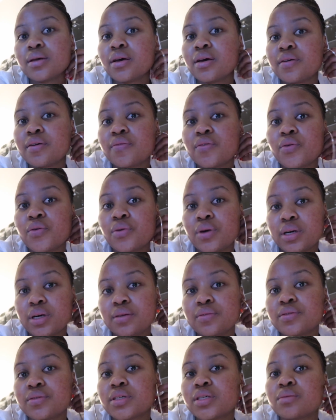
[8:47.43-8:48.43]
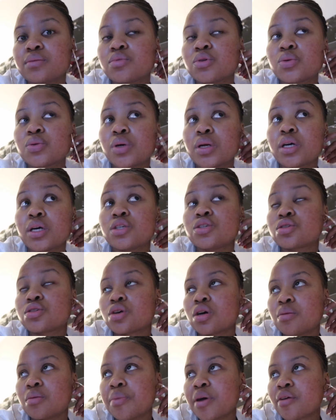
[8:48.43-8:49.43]
have arrived in Botswana. I just
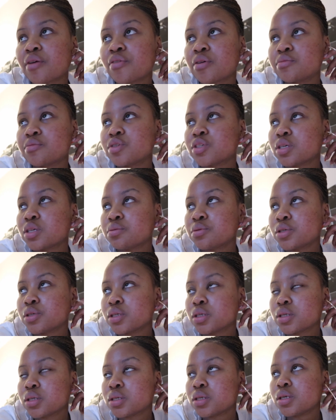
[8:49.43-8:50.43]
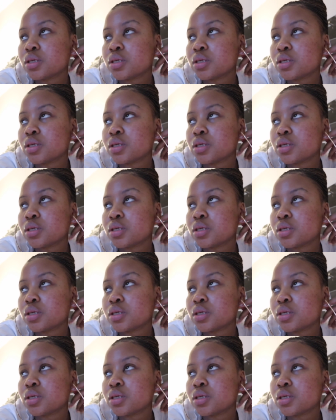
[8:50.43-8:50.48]
got back from reception.